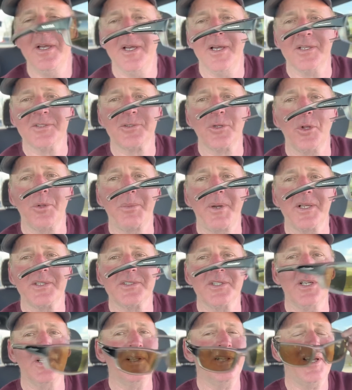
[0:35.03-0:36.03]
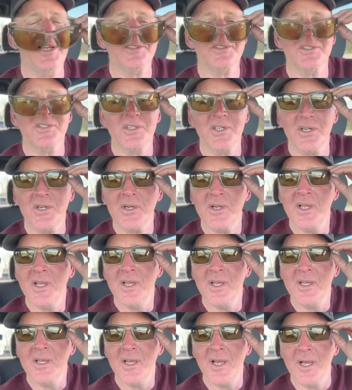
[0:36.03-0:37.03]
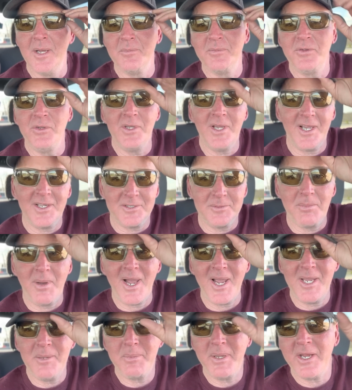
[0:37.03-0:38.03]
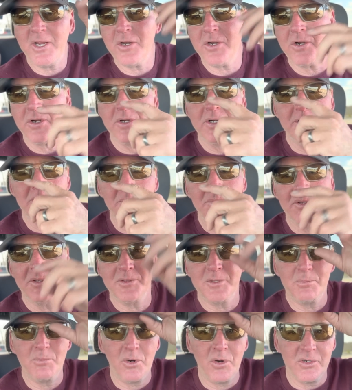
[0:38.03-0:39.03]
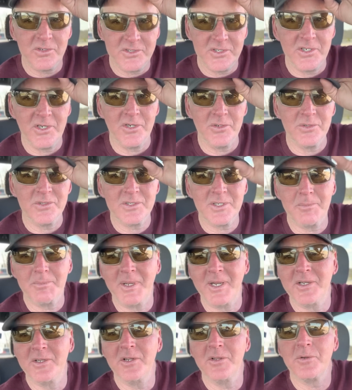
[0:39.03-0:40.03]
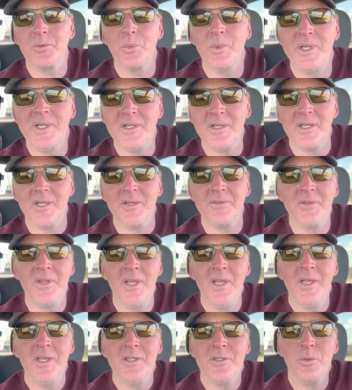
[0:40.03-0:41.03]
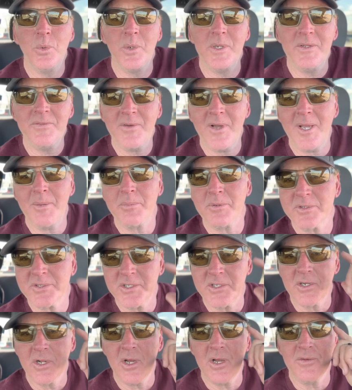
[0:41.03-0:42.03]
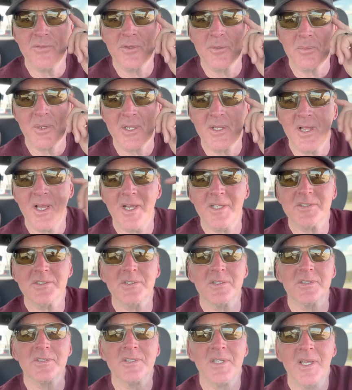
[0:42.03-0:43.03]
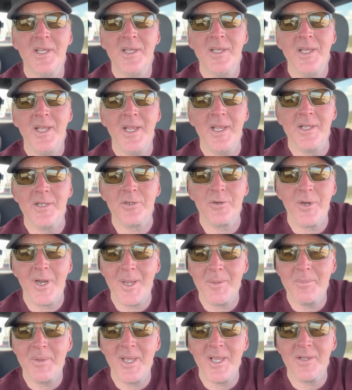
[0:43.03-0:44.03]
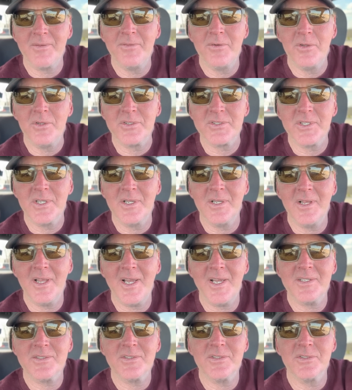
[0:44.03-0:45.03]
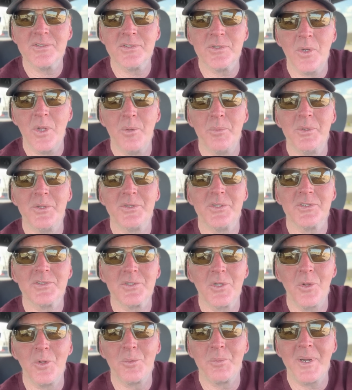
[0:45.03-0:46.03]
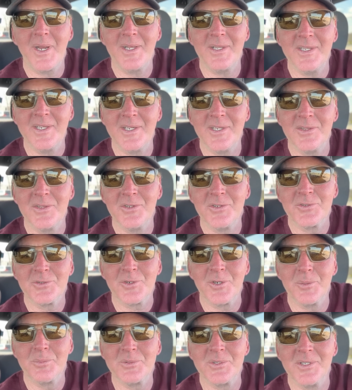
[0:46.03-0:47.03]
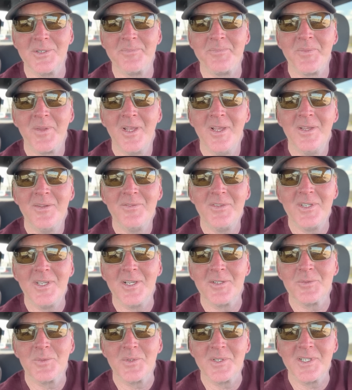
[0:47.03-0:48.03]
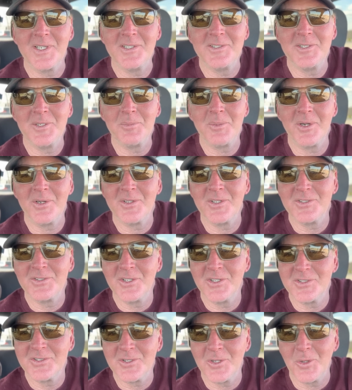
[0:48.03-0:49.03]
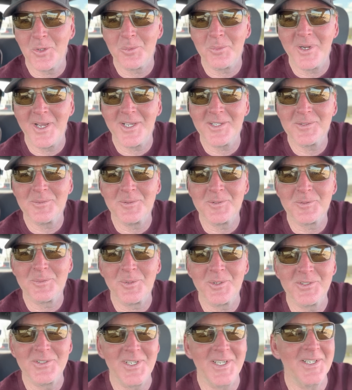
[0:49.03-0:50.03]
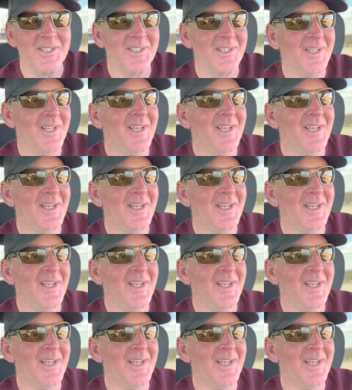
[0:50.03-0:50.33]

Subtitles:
Solar Bat sunglasses here. If you guys buy a pair in the month of March here, just got about another week left, 25% off on my glasses and a grab bag full of sunglasses. So I'll put the Solar Bat link in the description if you guys want to get you a pair of these good Solar Bats. Much appreciated.